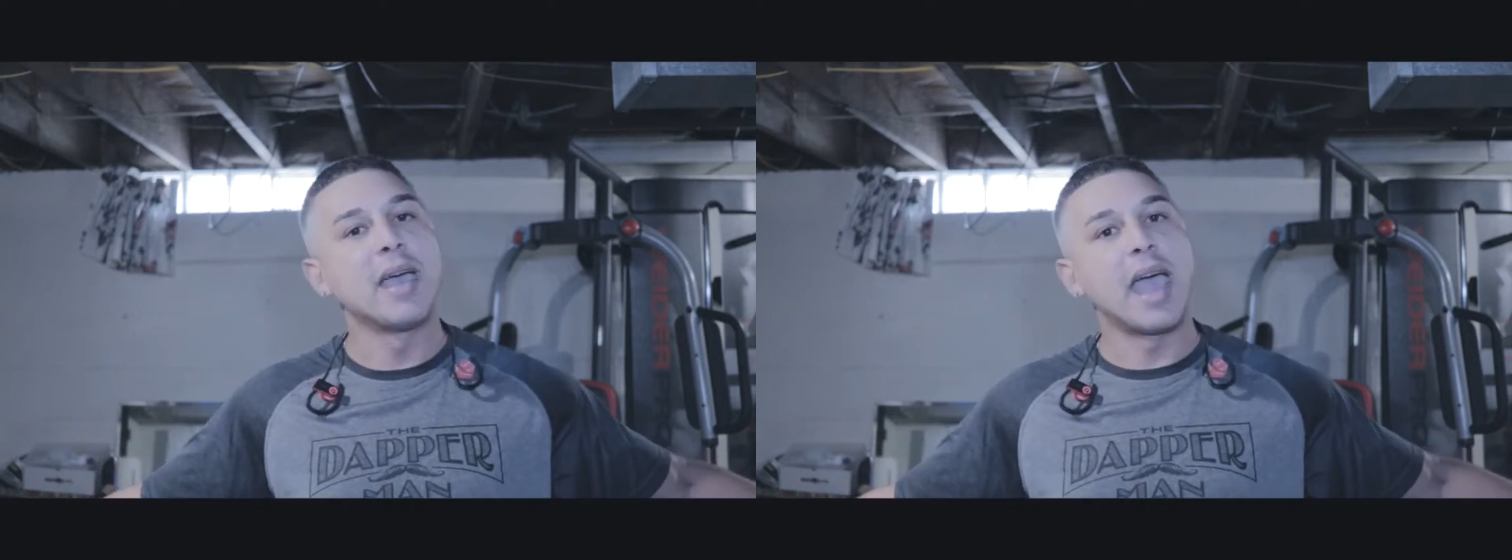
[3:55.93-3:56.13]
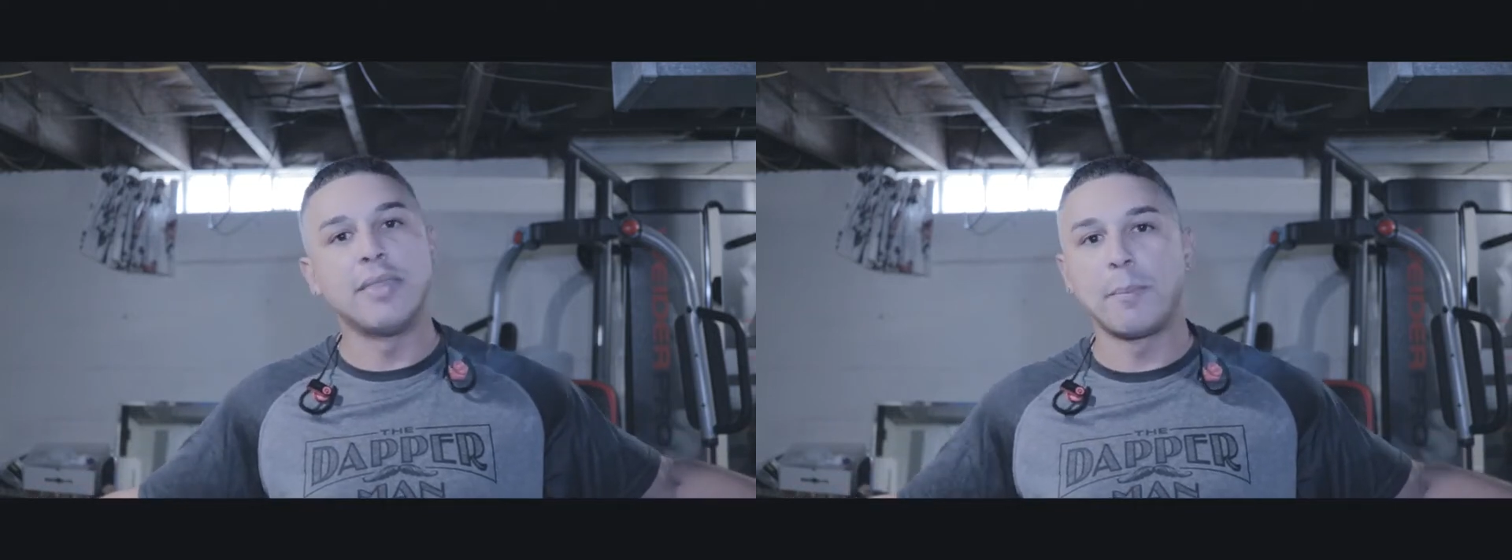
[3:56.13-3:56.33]

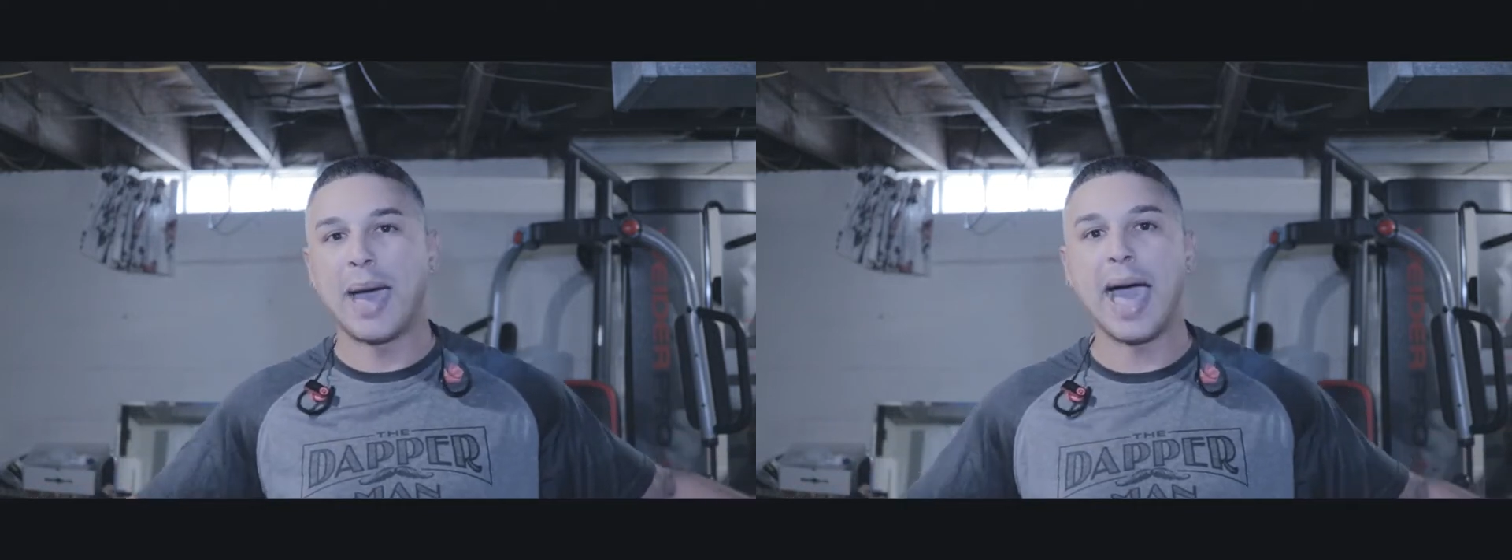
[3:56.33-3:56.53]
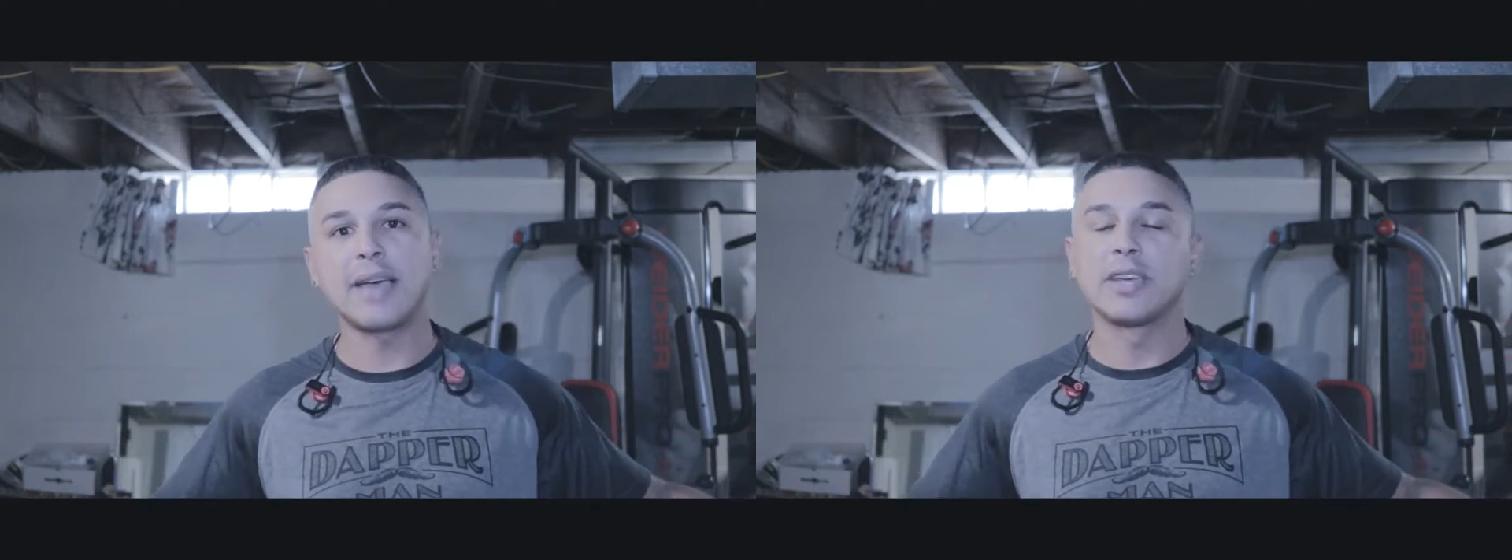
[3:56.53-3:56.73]
and the
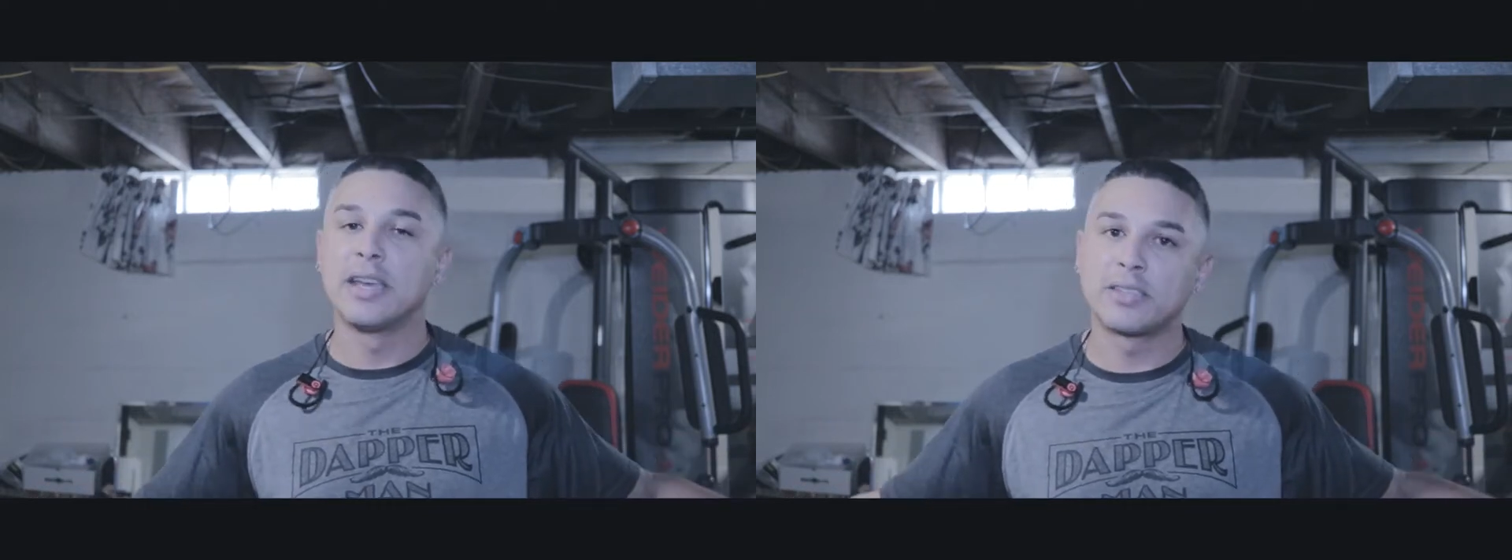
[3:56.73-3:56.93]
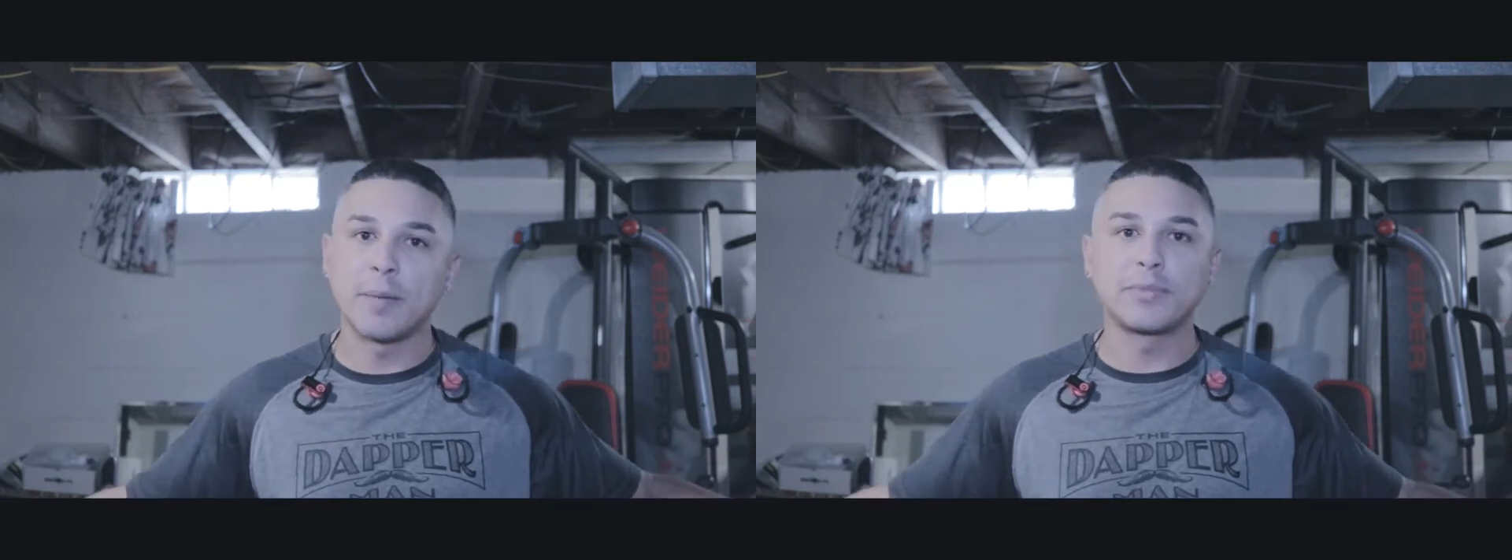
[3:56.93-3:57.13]
past
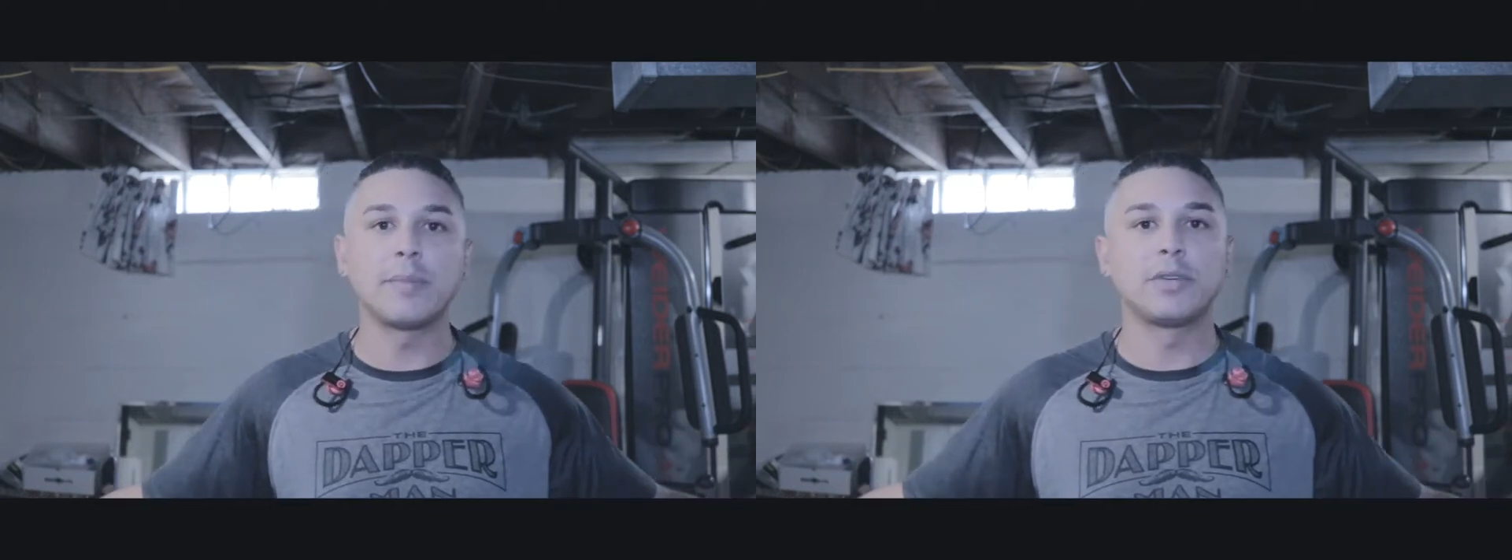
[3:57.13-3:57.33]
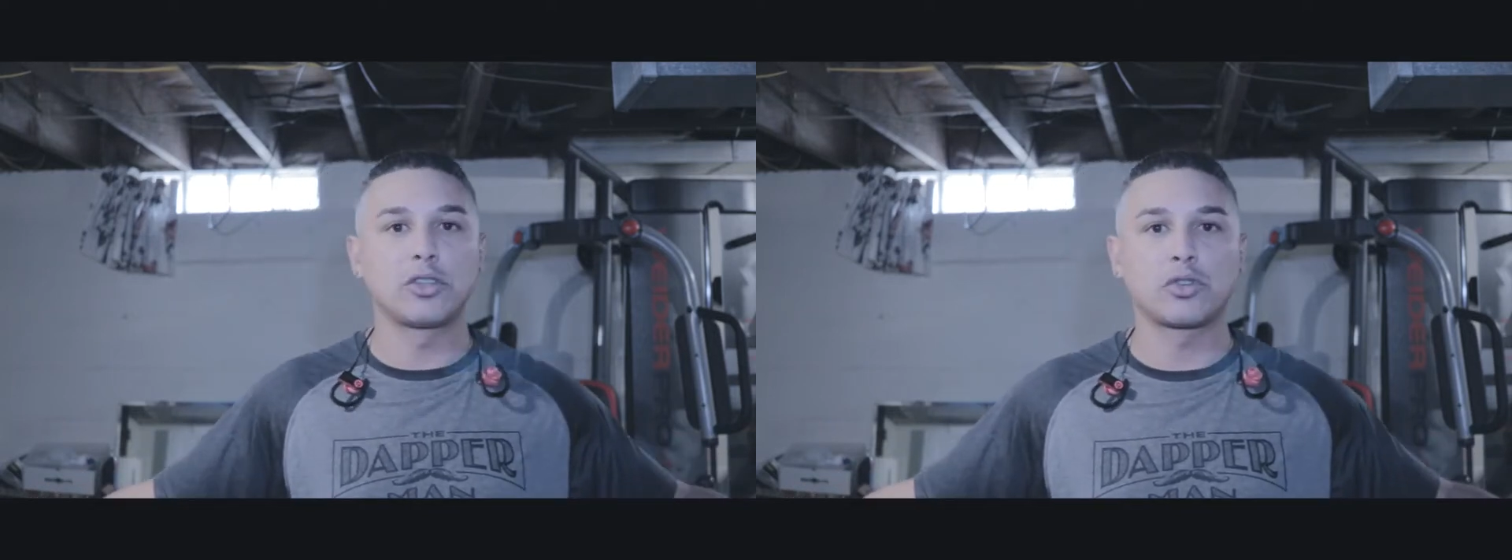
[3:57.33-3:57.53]

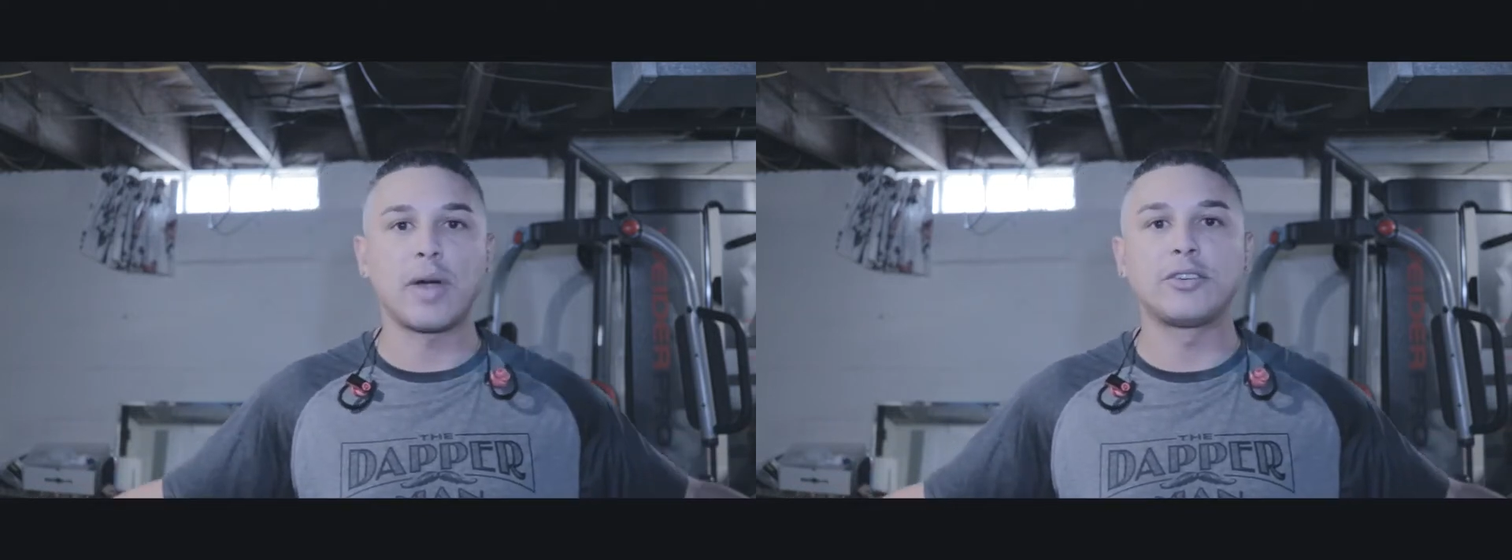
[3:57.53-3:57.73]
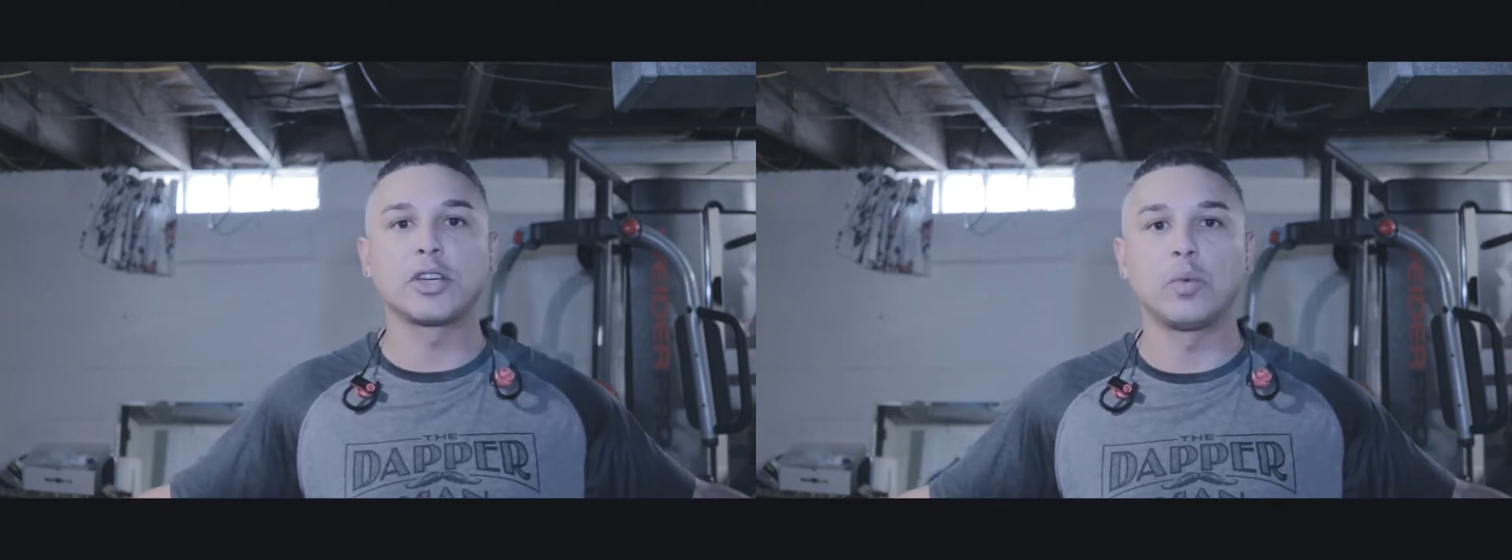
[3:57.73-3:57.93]
sometimes is a
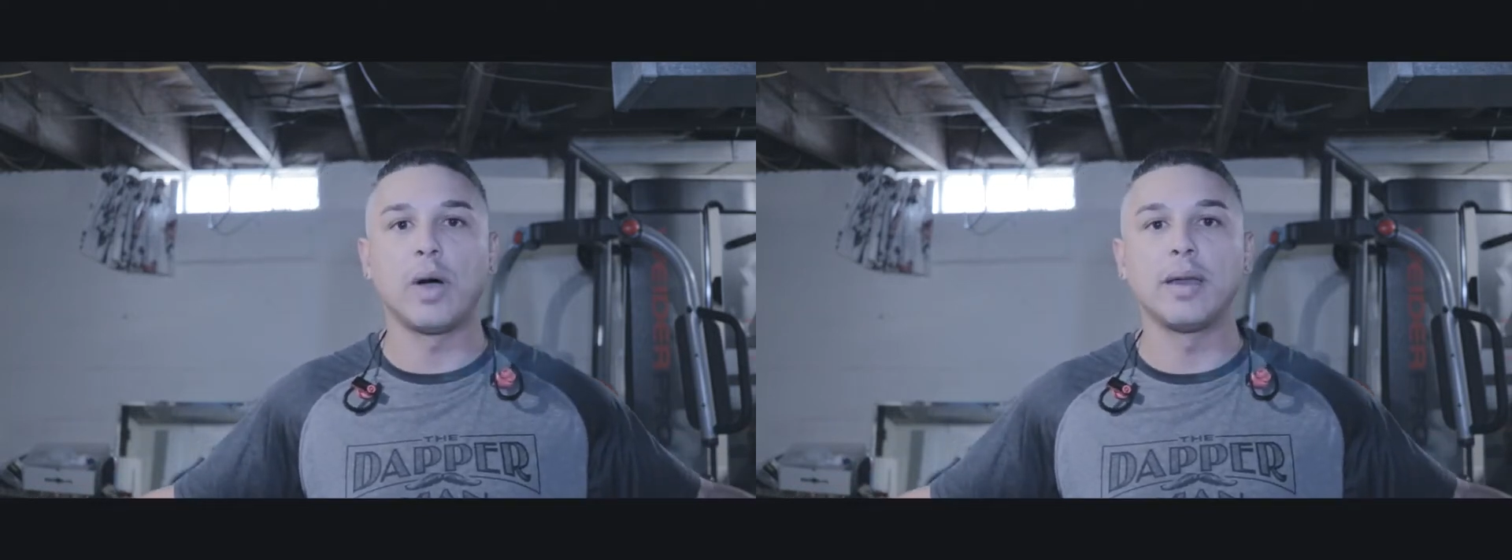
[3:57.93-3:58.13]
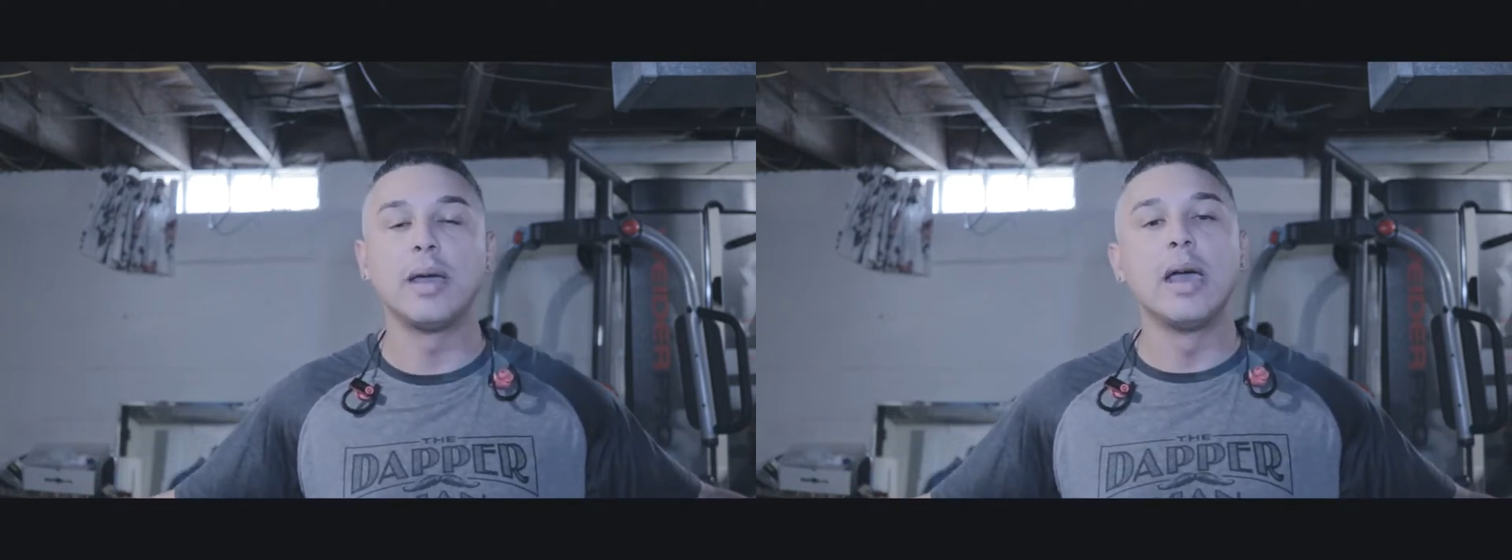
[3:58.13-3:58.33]
tragic
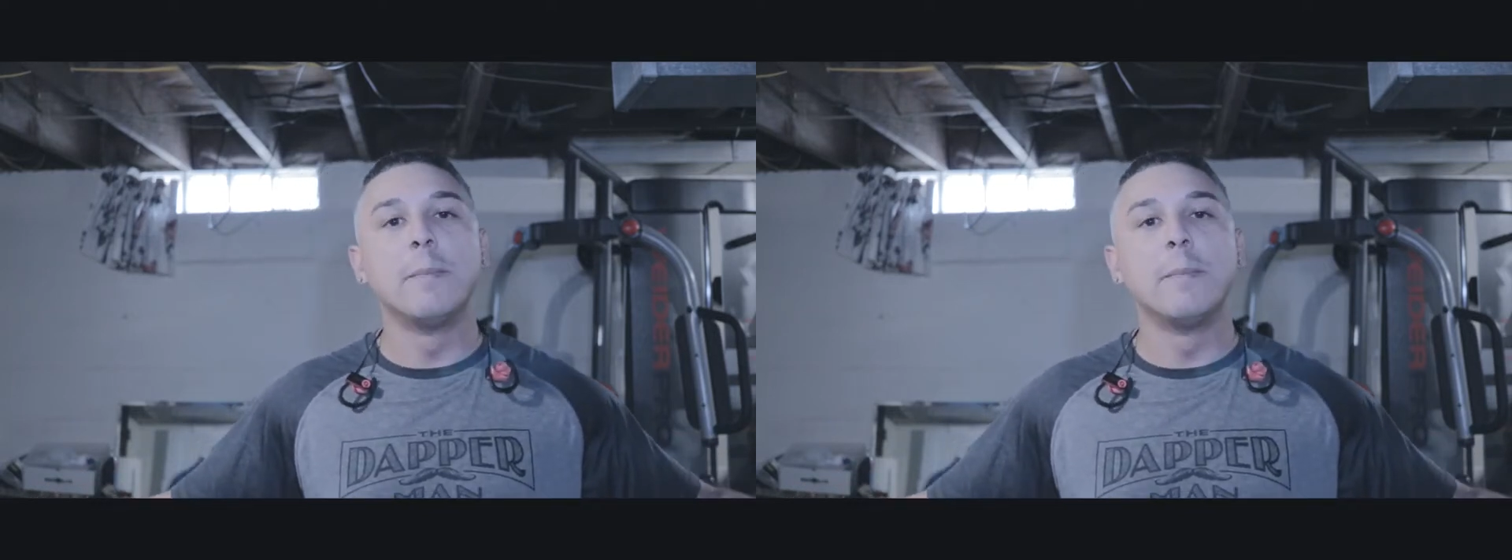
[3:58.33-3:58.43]
one.